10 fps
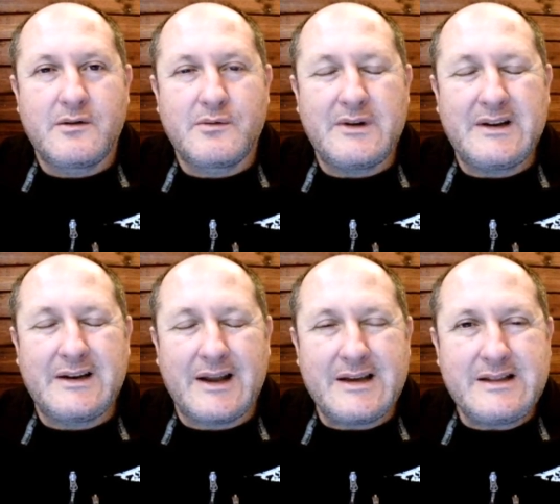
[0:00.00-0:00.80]

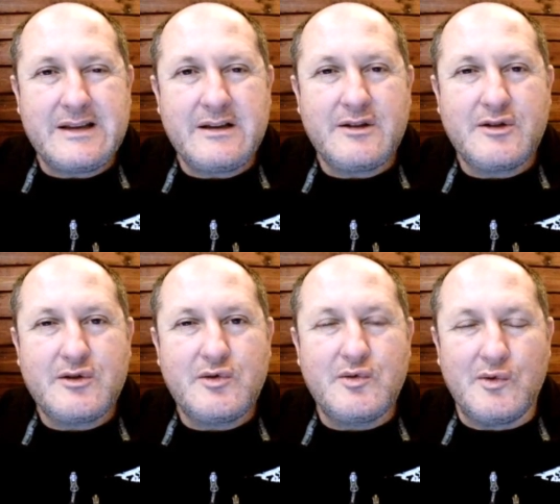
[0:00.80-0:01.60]
relating
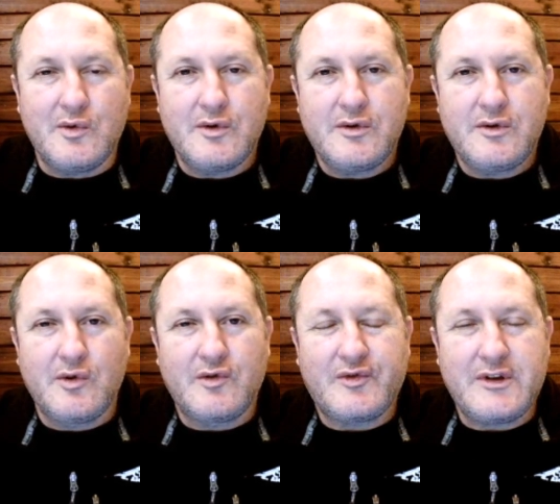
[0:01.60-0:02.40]
to
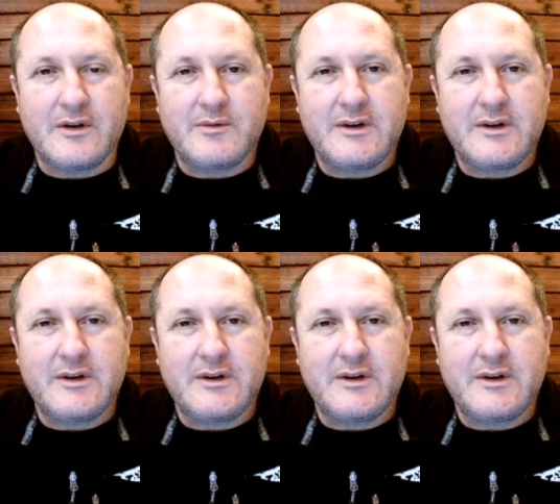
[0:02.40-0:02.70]
your freedom.